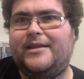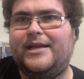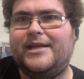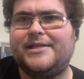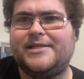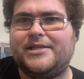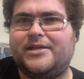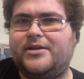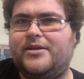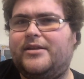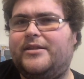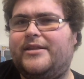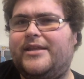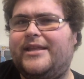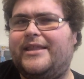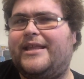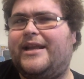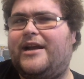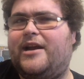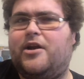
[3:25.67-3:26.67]
it's a good
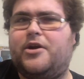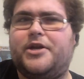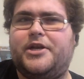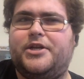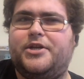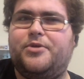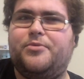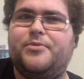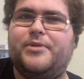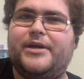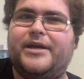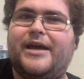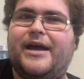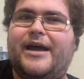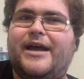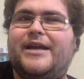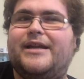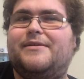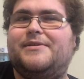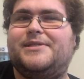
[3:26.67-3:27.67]
thing that I already knew the
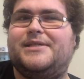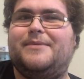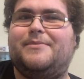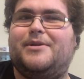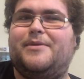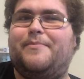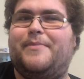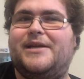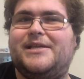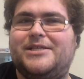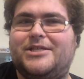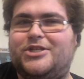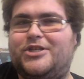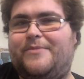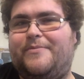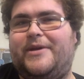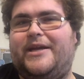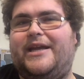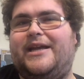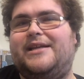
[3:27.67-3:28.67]
guy, and I was able to message
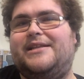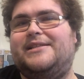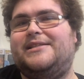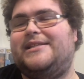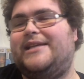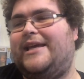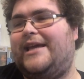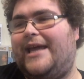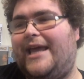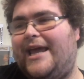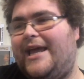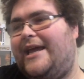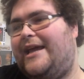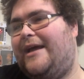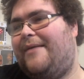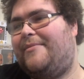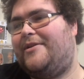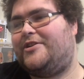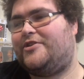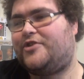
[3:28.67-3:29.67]
him again saying, hey,
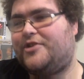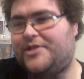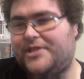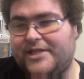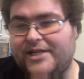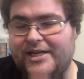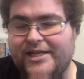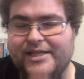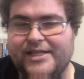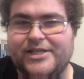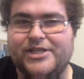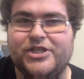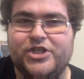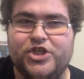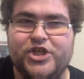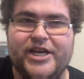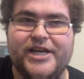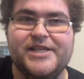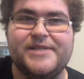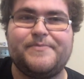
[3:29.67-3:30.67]
I'm interested in this
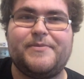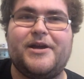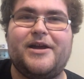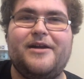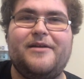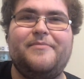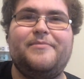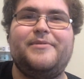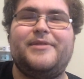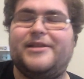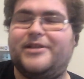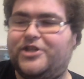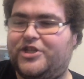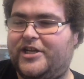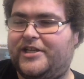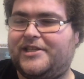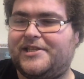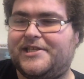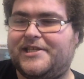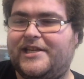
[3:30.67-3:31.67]
chase pop, the
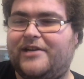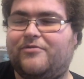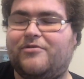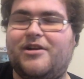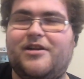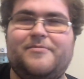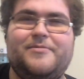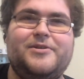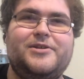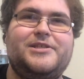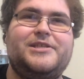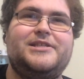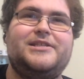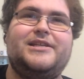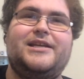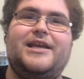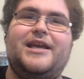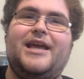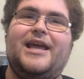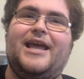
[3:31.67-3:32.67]
Jake the Snake
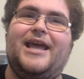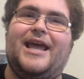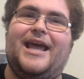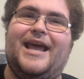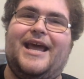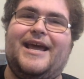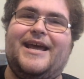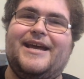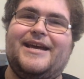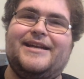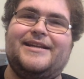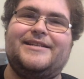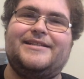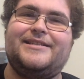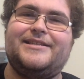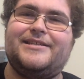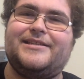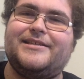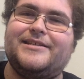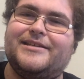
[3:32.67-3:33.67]
Roberts. And
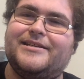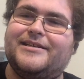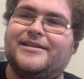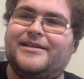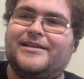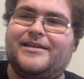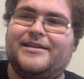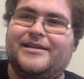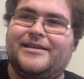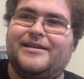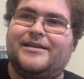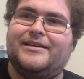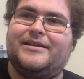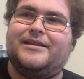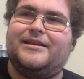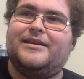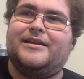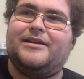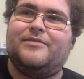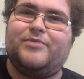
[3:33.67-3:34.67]

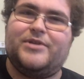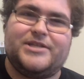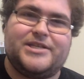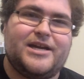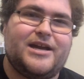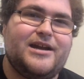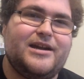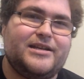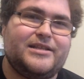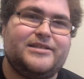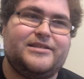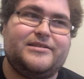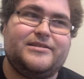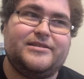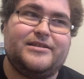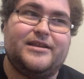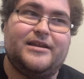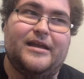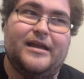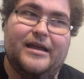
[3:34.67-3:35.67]
we talked.
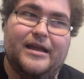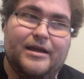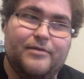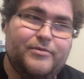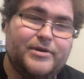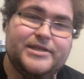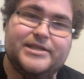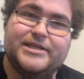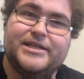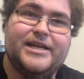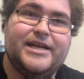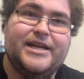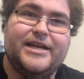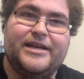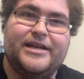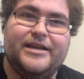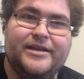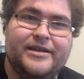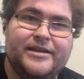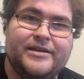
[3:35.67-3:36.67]
I went
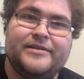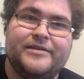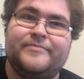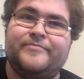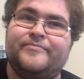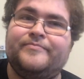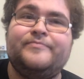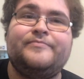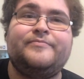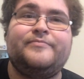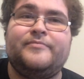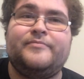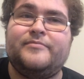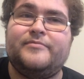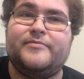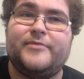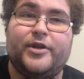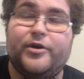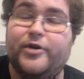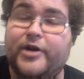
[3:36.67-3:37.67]
today,
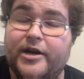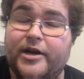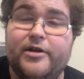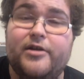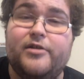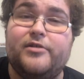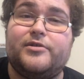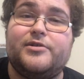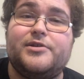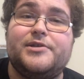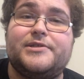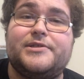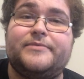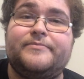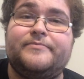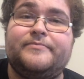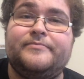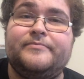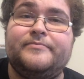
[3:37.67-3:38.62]
thirty dollars.